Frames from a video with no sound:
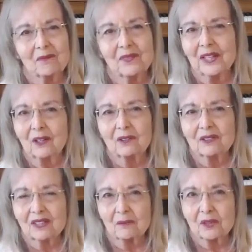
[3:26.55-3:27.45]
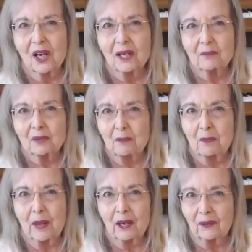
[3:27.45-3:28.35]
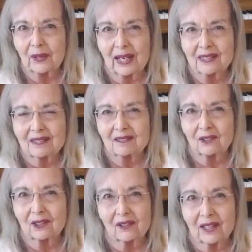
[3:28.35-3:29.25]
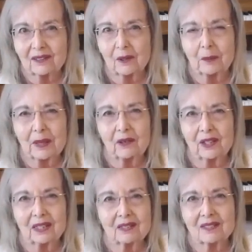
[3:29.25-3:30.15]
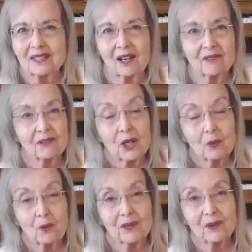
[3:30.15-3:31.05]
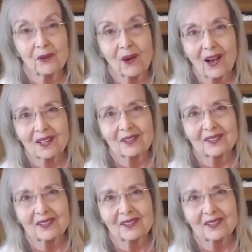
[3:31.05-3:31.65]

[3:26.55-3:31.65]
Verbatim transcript: they'll sometimes bury, look like they're burying stuff when they're not.